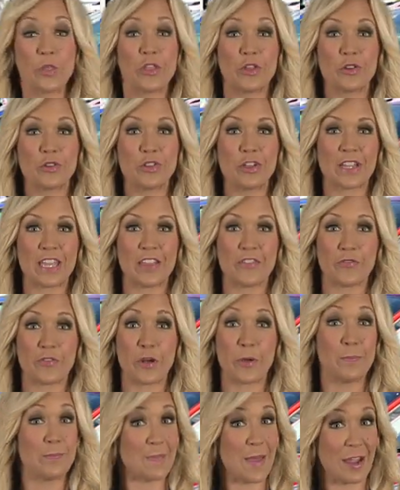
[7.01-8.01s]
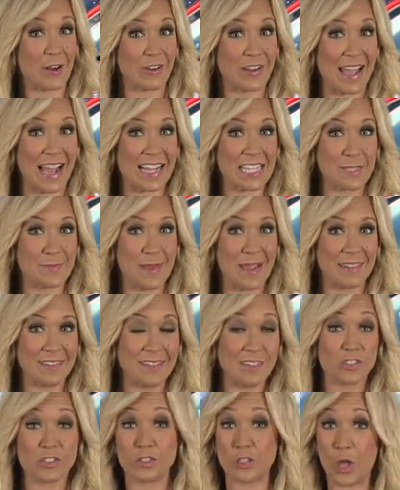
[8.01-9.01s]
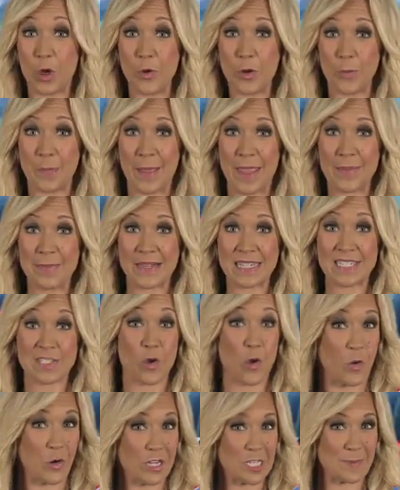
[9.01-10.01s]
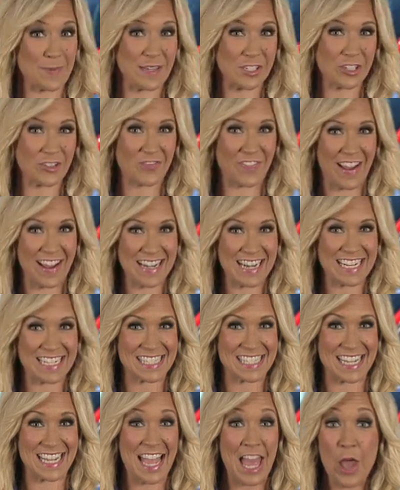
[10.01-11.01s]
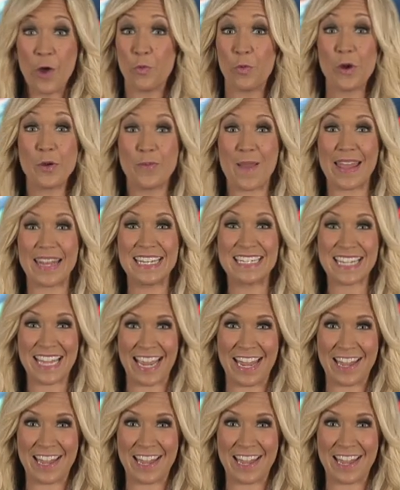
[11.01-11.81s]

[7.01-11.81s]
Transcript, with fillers: Whether you're looking for better gas mileage, lower payments, or special financing, we're ready to